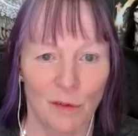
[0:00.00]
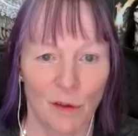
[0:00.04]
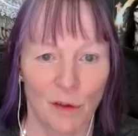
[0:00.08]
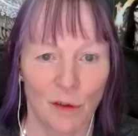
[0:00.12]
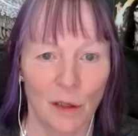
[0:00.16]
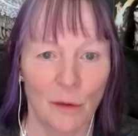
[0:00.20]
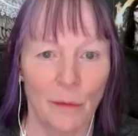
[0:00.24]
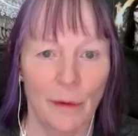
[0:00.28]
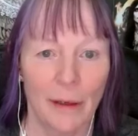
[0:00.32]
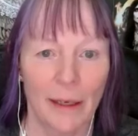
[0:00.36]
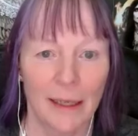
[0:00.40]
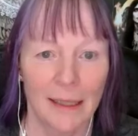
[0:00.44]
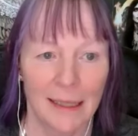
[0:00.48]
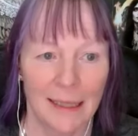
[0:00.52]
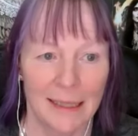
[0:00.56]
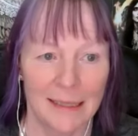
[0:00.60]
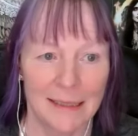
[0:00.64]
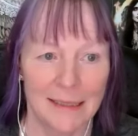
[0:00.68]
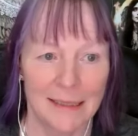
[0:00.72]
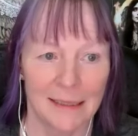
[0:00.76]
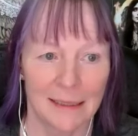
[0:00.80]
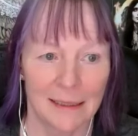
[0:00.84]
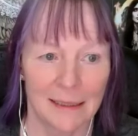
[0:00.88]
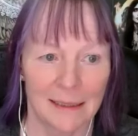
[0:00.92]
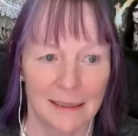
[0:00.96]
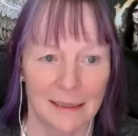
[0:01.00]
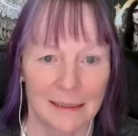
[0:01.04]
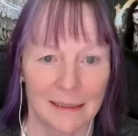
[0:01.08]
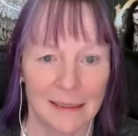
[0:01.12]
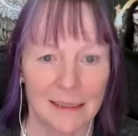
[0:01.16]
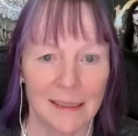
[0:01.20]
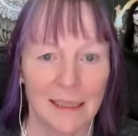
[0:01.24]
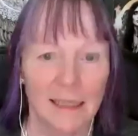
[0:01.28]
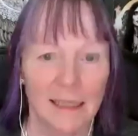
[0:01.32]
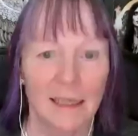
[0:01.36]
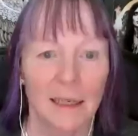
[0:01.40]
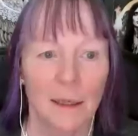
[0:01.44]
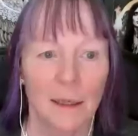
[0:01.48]
following an
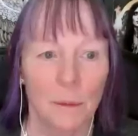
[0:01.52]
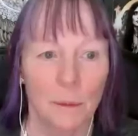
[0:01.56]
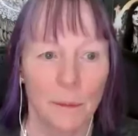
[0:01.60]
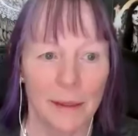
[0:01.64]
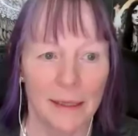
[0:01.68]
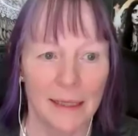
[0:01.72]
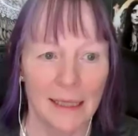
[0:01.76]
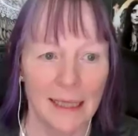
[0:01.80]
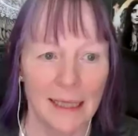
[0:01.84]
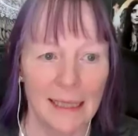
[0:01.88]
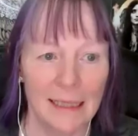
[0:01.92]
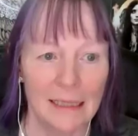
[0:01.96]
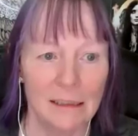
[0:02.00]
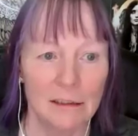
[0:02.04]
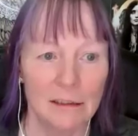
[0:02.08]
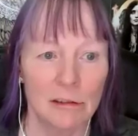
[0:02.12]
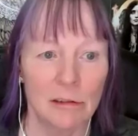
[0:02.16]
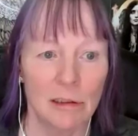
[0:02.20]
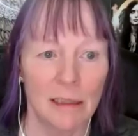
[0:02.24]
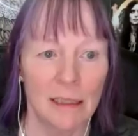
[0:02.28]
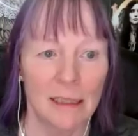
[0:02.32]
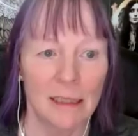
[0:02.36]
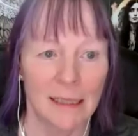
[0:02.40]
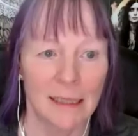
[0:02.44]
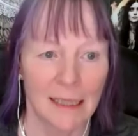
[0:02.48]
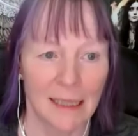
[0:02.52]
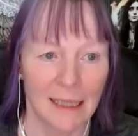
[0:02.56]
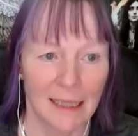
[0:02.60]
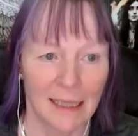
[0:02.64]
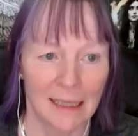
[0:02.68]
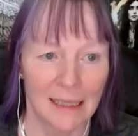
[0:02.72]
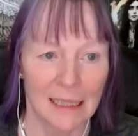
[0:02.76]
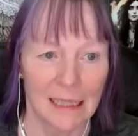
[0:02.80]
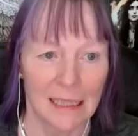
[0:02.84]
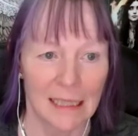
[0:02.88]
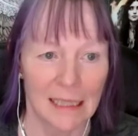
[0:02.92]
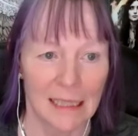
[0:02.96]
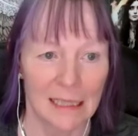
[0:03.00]
incident with Indra, the
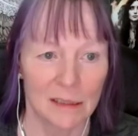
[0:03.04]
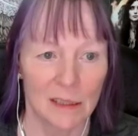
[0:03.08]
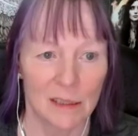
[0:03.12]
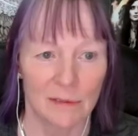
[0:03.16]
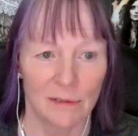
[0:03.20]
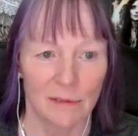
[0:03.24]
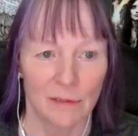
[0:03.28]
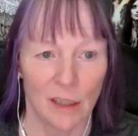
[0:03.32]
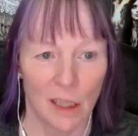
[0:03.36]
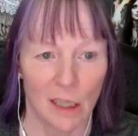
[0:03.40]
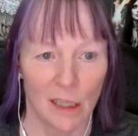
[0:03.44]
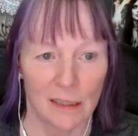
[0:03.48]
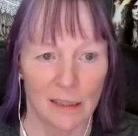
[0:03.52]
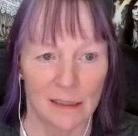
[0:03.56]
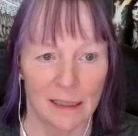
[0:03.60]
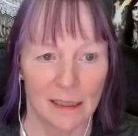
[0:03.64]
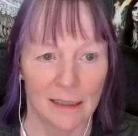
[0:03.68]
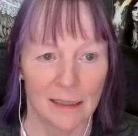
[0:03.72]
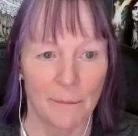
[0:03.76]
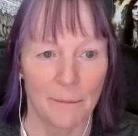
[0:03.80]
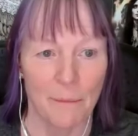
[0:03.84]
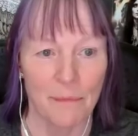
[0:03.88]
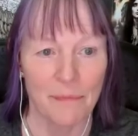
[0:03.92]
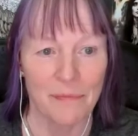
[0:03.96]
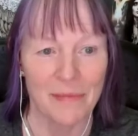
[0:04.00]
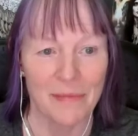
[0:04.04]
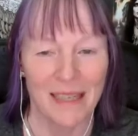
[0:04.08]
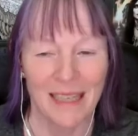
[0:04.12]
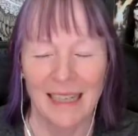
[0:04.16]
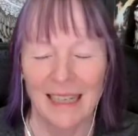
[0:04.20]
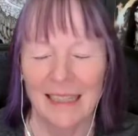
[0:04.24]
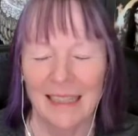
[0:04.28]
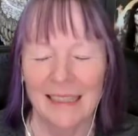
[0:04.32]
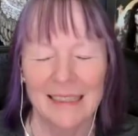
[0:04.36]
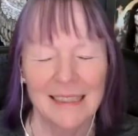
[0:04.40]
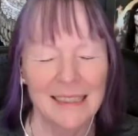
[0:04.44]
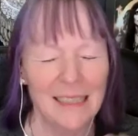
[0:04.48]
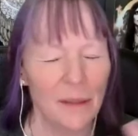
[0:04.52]
king of Svarga.
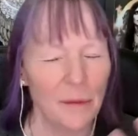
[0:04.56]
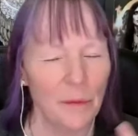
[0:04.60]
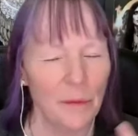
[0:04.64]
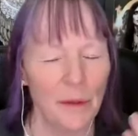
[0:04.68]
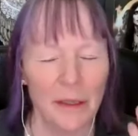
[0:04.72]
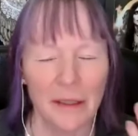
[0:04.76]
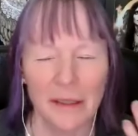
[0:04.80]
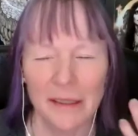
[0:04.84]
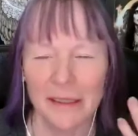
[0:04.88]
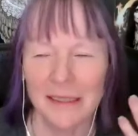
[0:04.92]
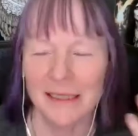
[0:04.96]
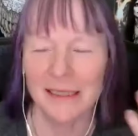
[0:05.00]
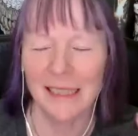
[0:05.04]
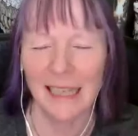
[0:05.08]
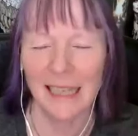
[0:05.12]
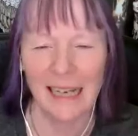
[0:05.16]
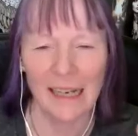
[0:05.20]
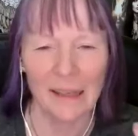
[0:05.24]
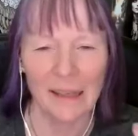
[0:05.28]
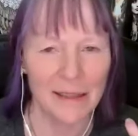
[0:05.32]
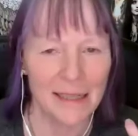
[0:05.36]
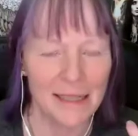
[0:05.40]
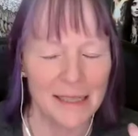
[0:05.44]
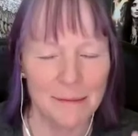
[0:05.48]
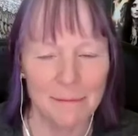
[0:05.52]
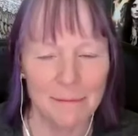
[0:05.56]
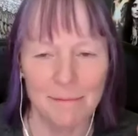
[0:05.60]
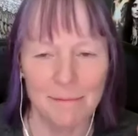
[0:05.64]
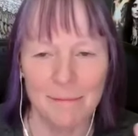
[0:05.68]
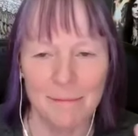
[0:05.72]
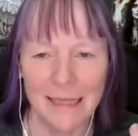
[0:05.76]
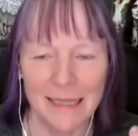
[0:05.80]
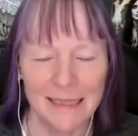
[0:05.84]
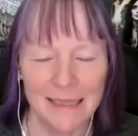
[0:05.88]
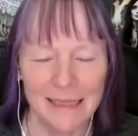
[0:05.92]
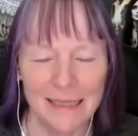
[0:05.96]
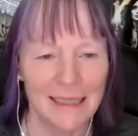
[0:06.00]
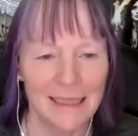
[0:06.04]
So you can see how these
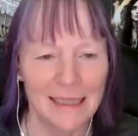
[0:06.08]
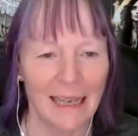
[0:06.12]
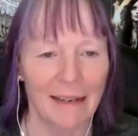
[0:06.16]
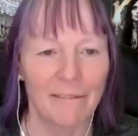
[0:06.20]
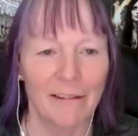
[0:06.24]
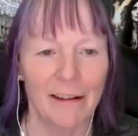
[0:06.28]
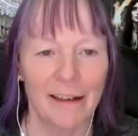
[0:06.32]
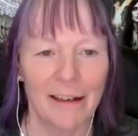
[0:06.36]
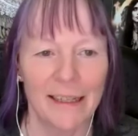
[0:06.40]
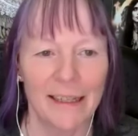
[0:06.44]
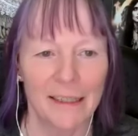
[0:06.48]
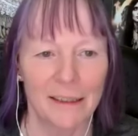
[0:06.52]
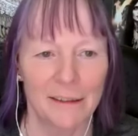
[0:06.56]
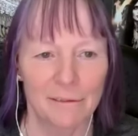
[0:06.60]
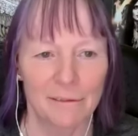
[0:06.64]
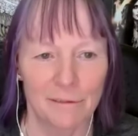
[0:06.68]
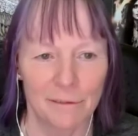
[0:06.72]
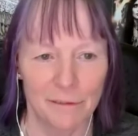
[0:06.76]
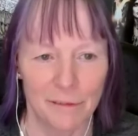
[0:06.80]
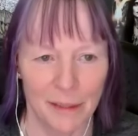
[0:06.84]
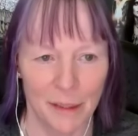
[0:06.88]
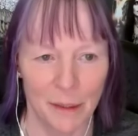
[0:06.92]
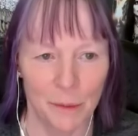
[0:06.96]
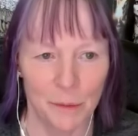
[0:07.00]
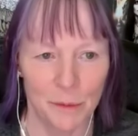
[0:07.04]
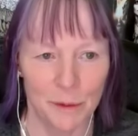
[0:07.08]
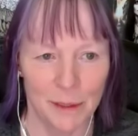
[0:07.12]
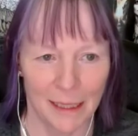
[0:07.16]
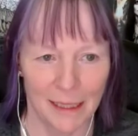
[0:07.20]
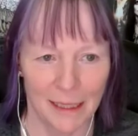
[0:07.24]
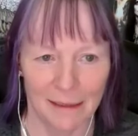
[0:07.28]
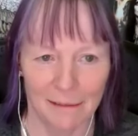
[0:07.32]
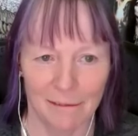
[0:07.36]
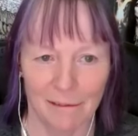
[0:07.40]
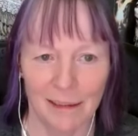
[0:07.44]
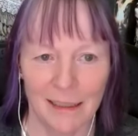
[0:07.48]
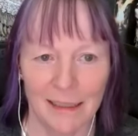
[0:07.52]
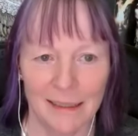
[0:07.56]
myths get very
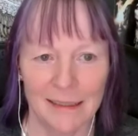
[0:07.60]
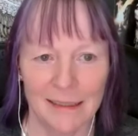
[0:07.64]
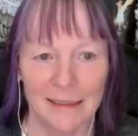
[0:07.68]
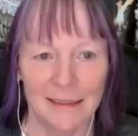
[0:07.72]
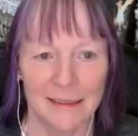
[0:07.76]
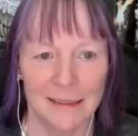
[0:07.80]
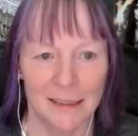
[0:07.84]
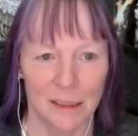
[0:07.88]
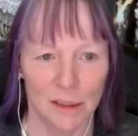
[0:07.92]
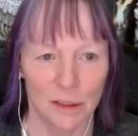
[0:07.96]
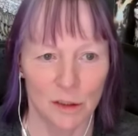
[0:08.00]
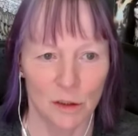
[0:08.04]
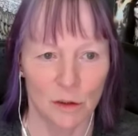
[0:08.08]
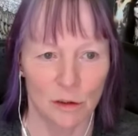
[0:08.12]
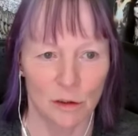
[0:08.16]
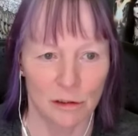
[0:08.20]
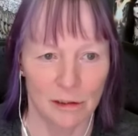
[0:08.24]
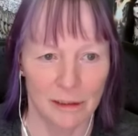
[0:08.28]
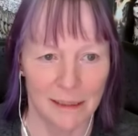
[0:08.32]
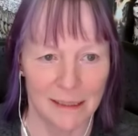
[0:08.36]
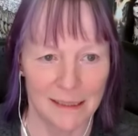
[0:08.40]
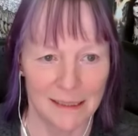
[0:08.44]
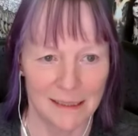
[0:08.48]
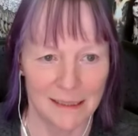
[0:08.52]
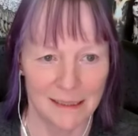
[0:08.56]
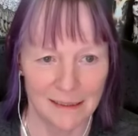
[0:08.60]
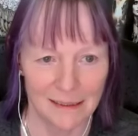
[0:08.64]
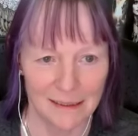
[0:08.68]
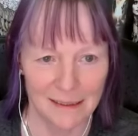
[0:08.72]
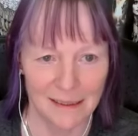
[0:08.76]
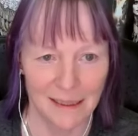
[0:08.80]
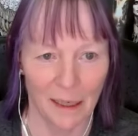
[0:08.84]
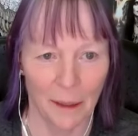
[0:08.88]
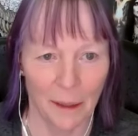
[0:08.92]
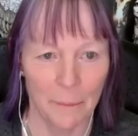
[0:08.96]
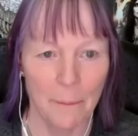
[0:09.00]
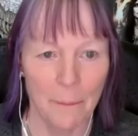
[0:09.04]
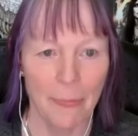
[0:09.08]
confusing, right, and stories.
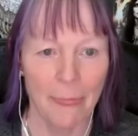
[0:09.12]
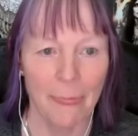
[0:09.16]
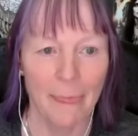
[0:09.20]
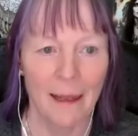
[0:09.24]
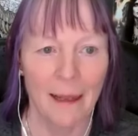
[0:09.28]
So